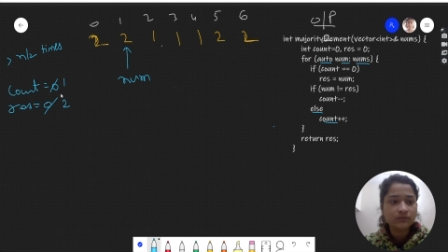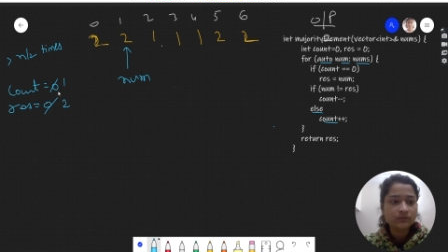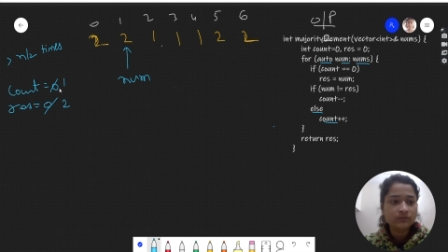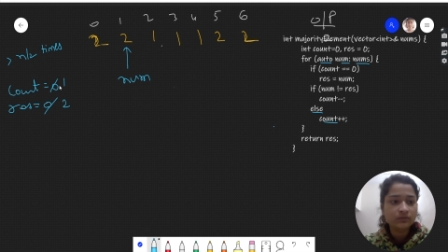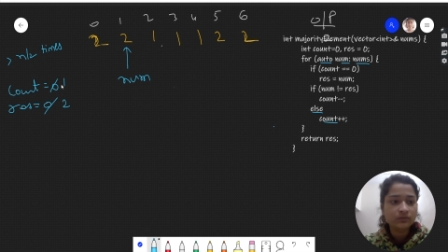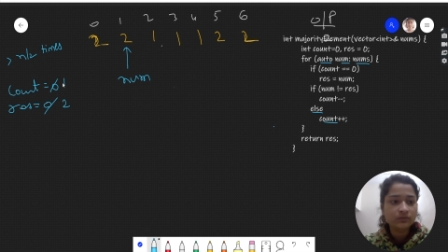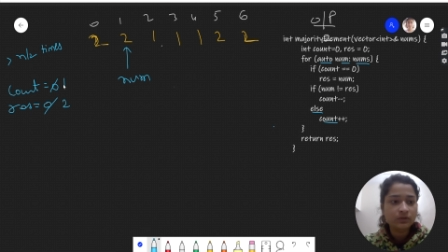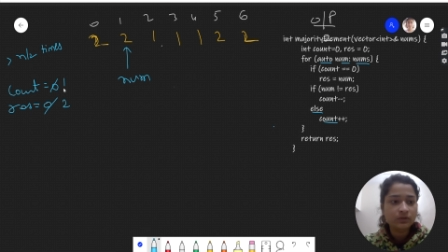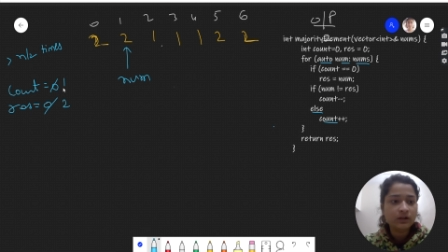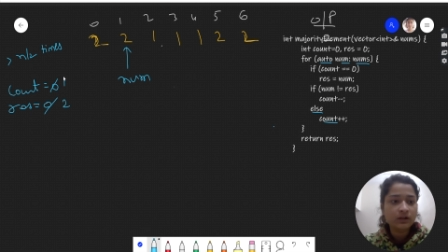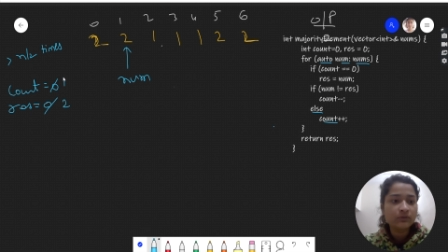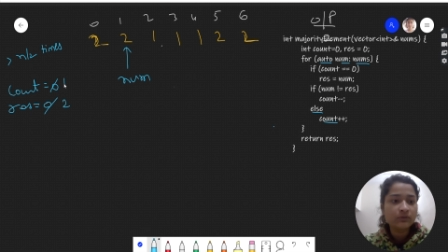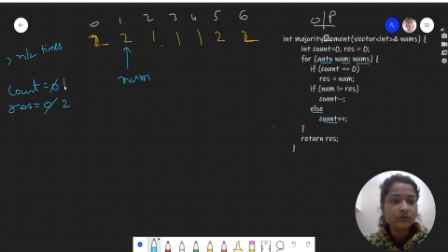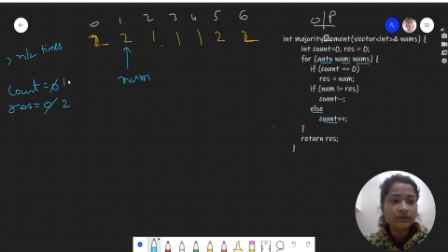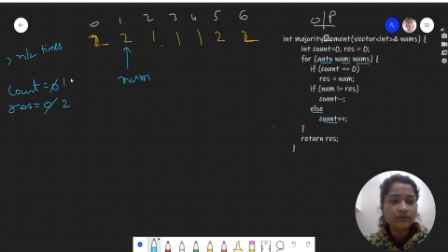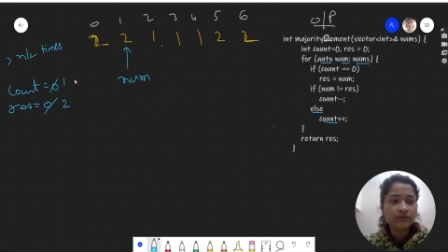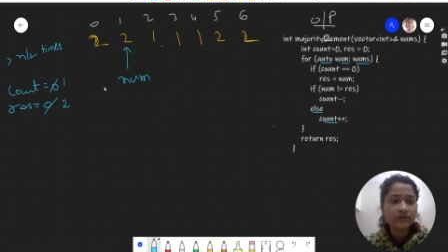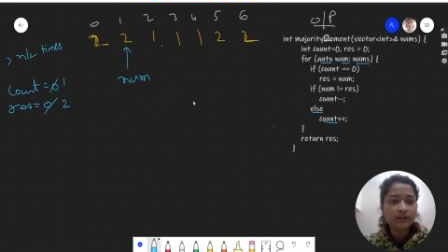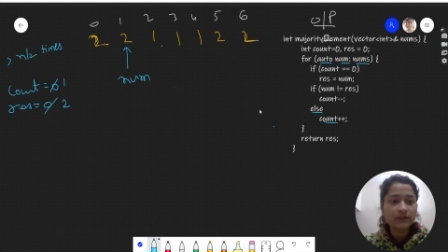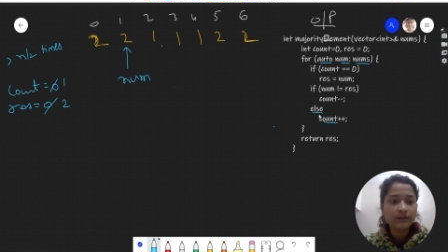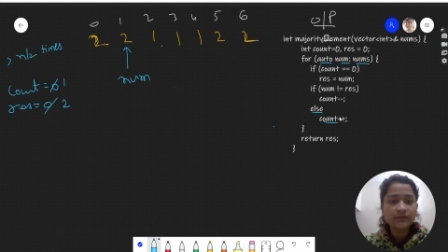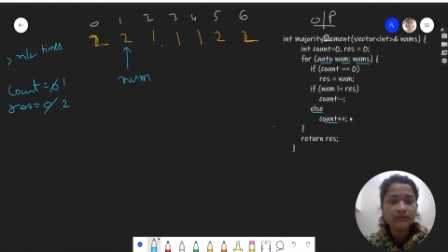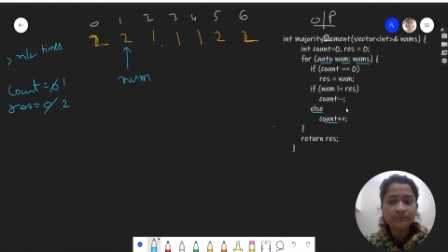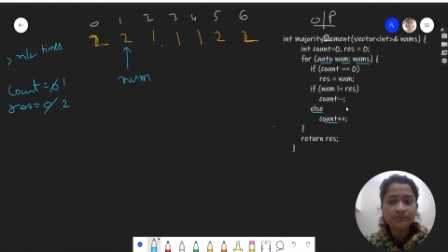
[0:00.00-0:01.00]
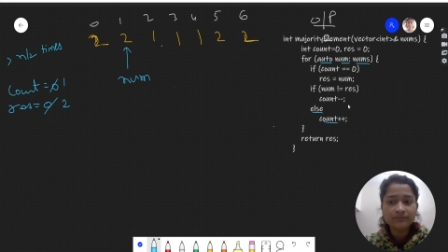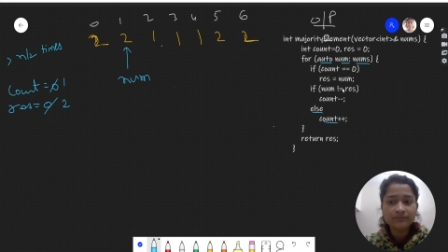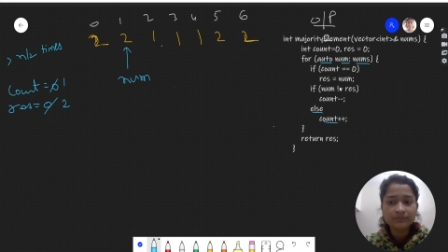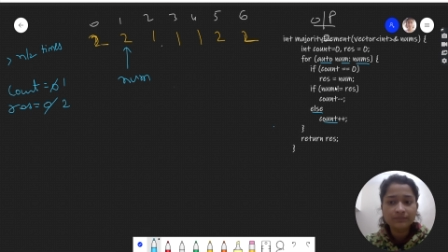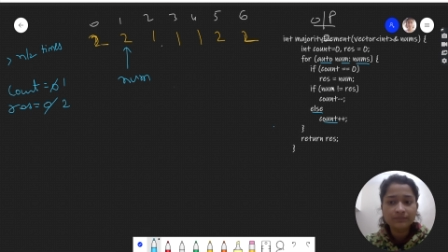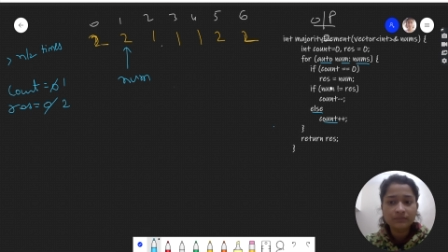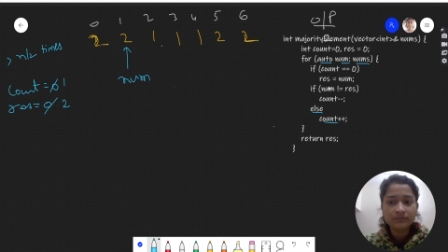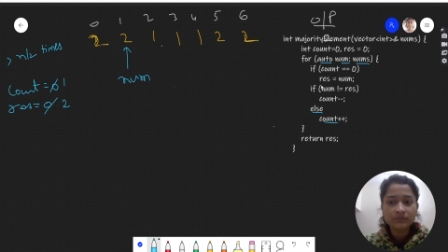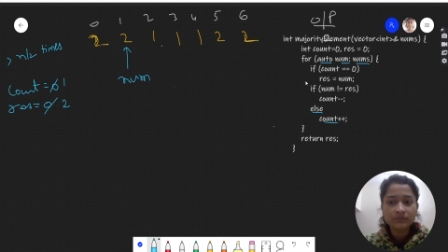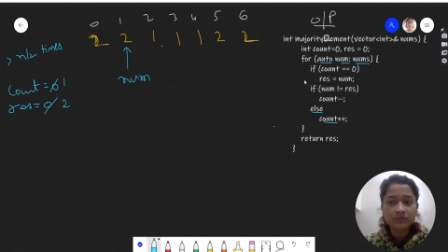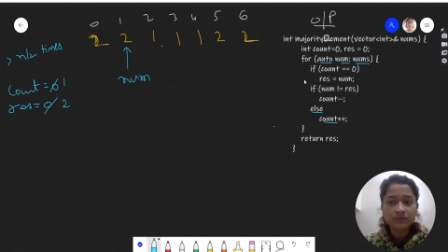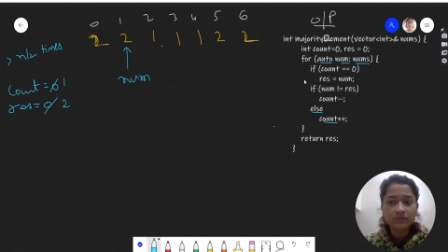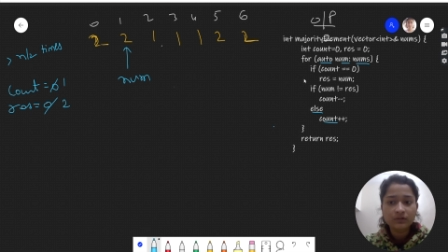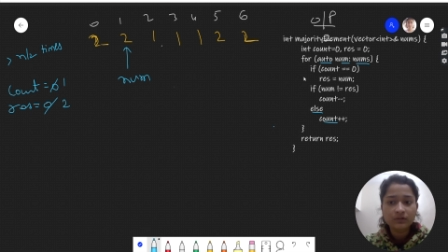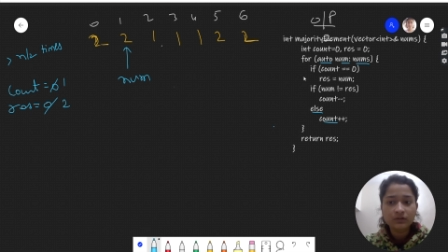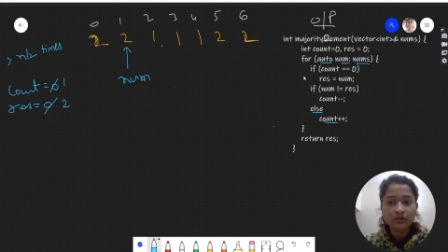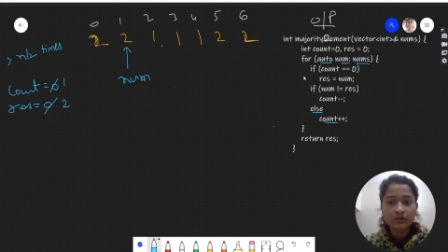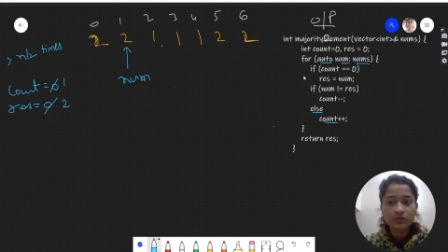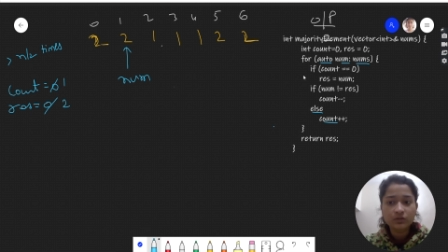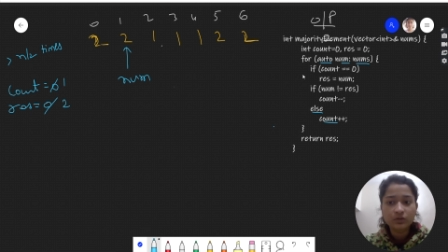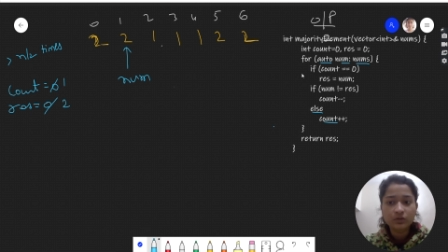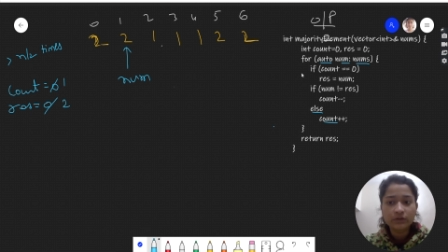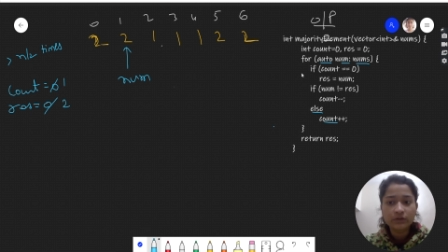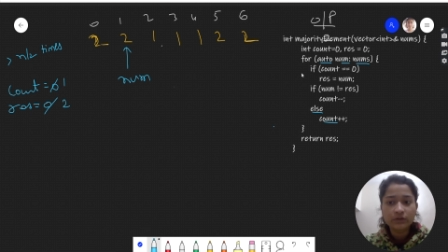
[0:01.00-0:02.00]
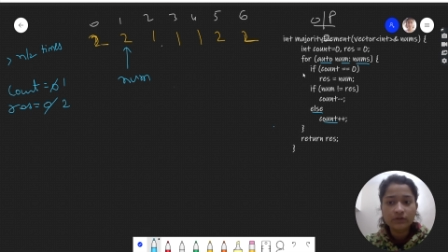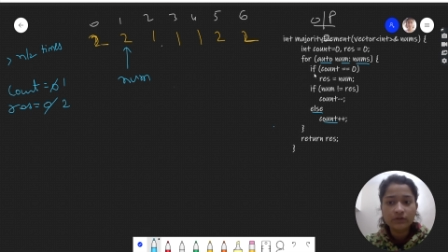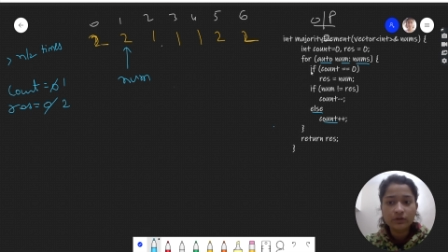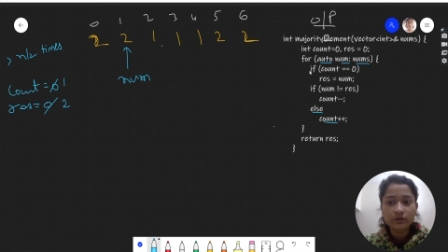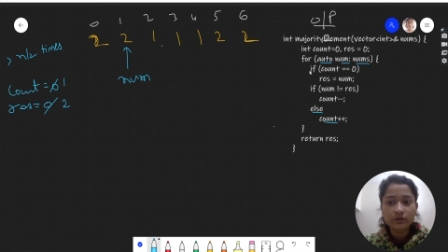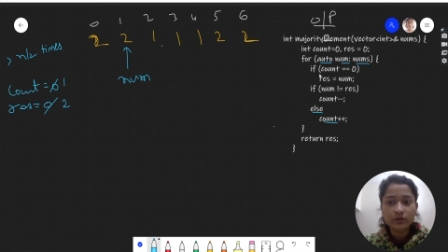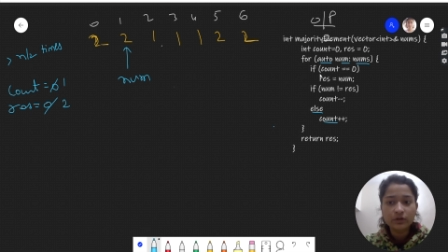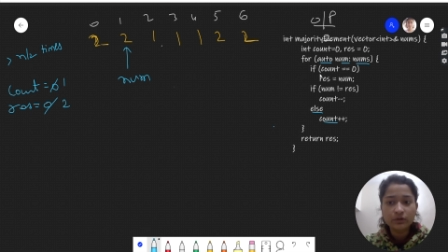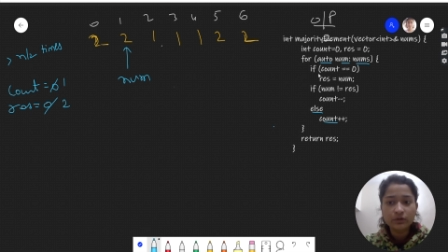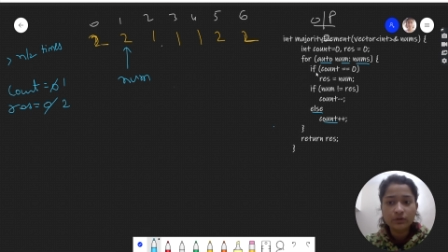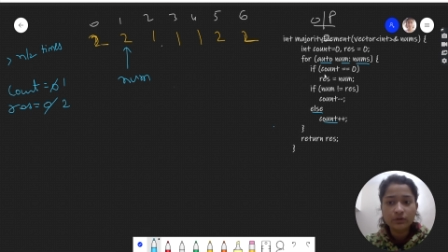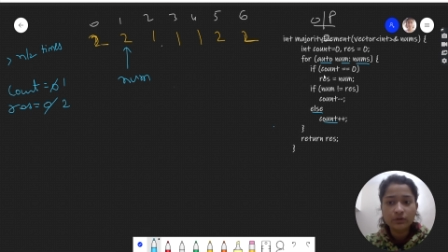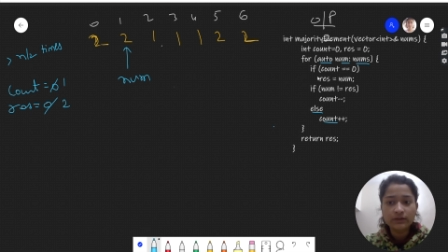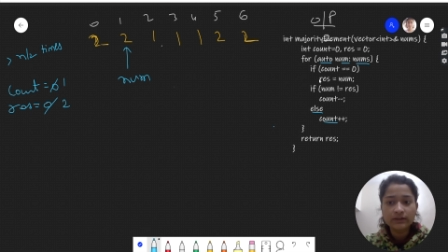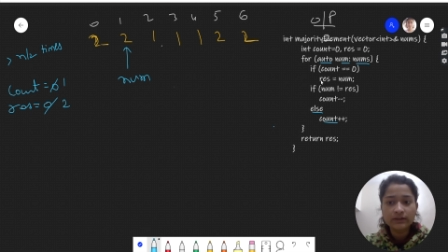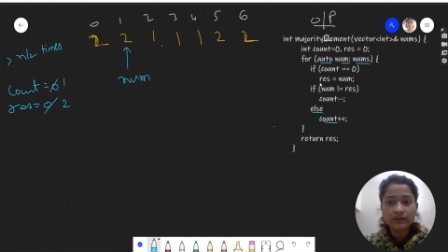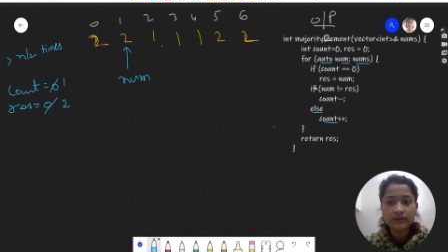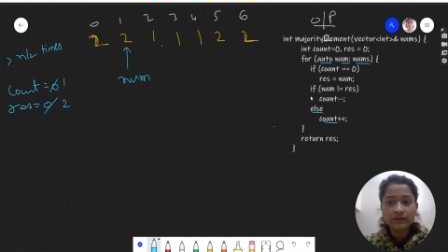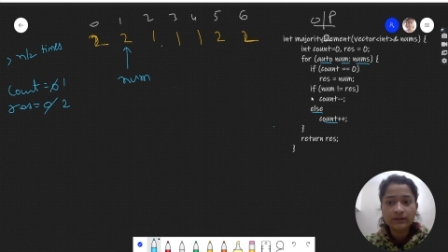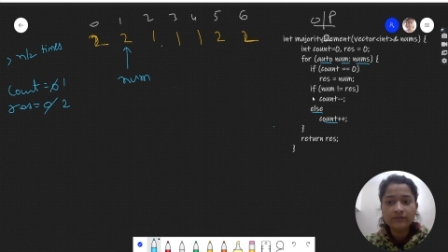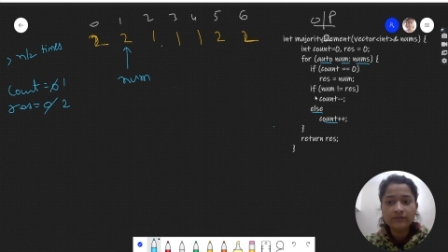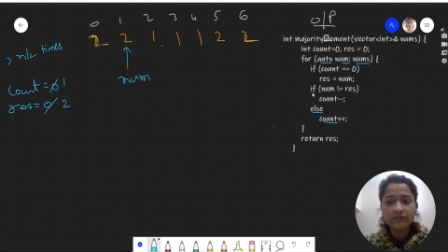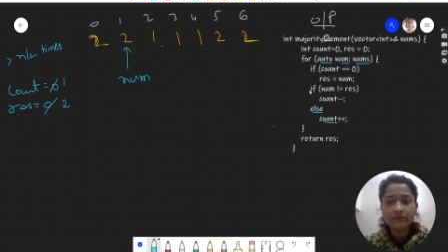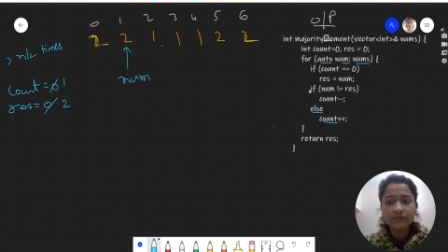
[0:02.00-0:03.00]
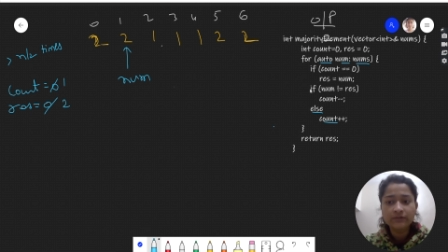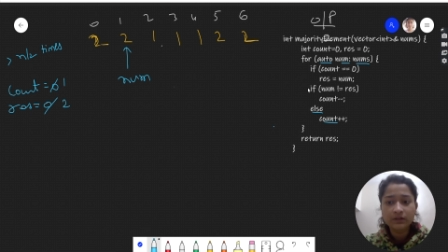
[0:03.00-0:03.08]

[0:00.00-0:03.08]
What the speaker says: No, count is 1, so it will not go in this if.